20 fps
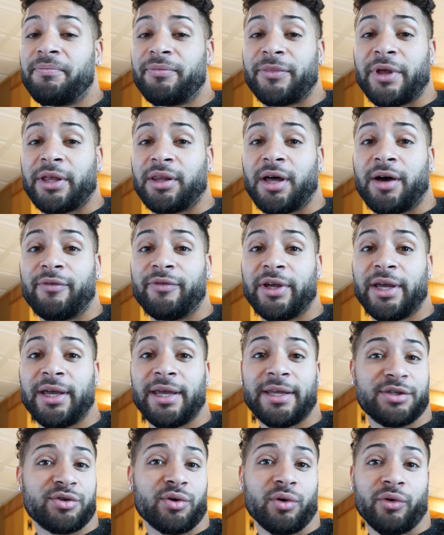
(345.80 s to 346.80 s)
they loved
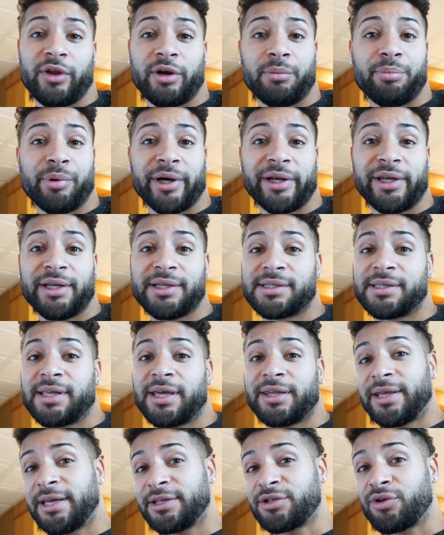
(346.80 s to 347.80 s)
it and told their buddies, and
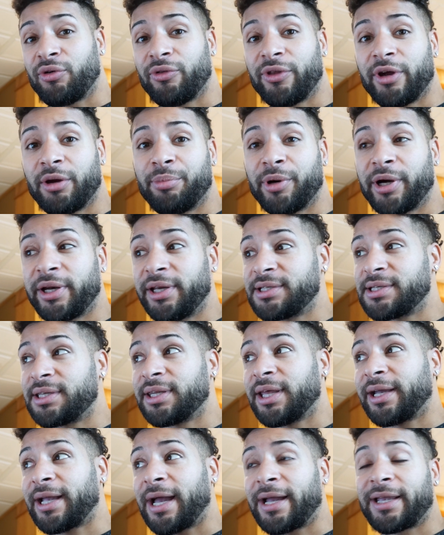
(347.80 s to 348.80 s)
then they told their buddies,
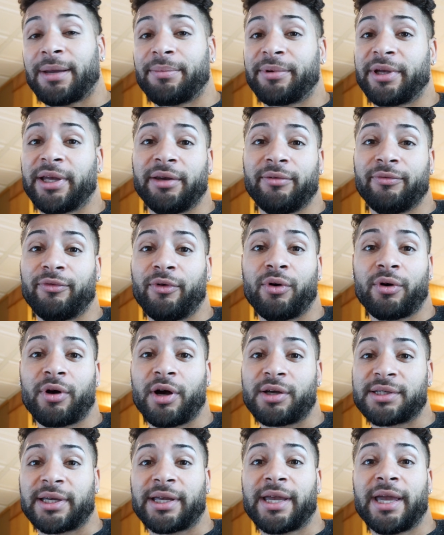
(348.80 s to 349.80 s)
and like I kept getting phone
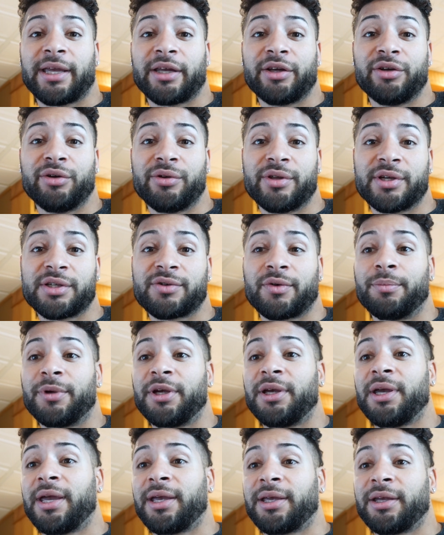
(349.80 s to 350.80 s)
calls like, hey, can you do this for
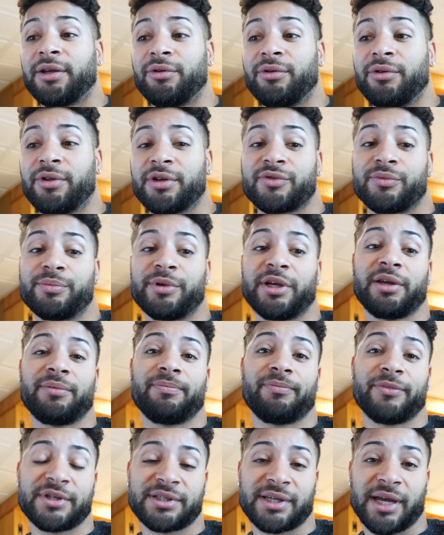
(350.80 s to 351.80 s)
me? Hey, can you do this for me?
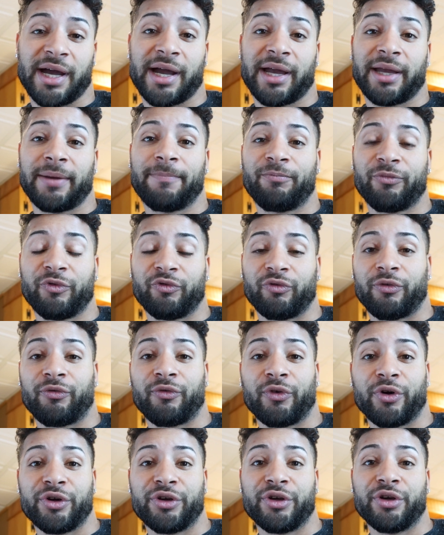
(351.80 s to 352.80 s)
This guy
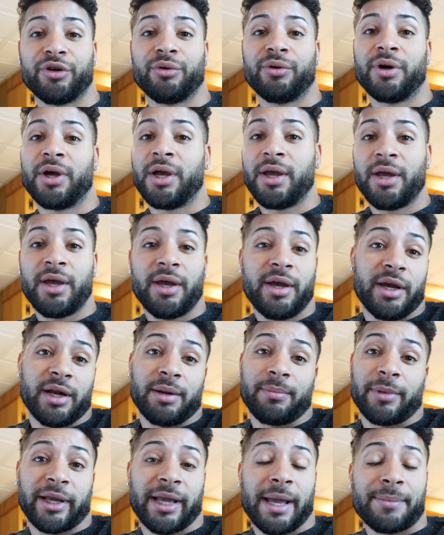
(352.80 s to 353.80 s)
referred you. And
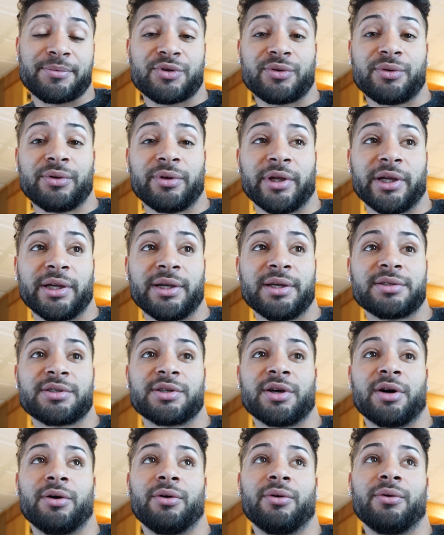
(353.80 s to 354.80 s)
I'm like, absolutely.
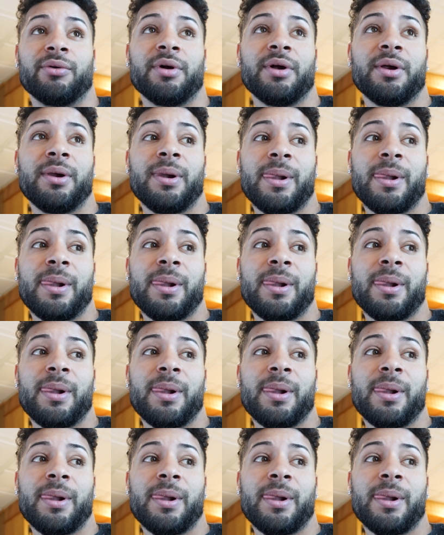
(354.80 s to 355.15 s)
So